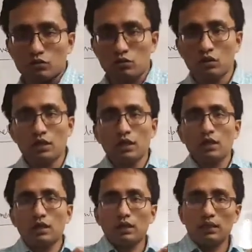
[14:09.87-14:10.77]
So
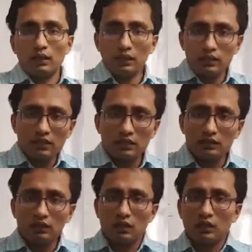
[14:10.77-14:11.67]
in
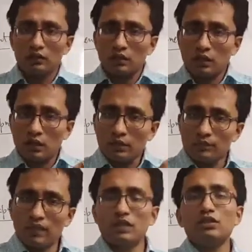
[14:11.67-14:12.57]
the
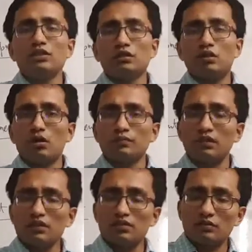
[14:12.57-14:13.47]
implication of
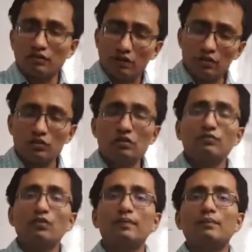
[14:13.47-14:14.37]
this
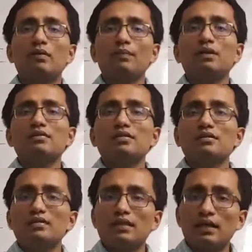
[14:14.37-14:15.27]
traditional view of development is
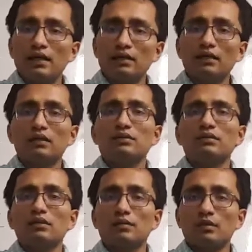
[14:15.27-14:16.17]
this, that the
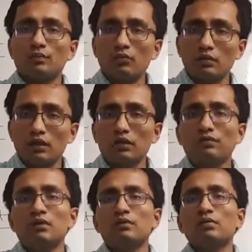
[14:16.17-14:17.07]
agriculture, the
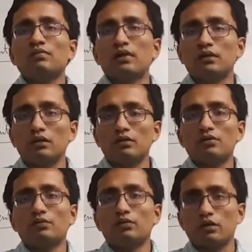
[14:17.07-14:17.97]
productivity of the
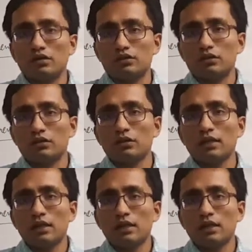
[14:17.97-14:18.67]
factors of production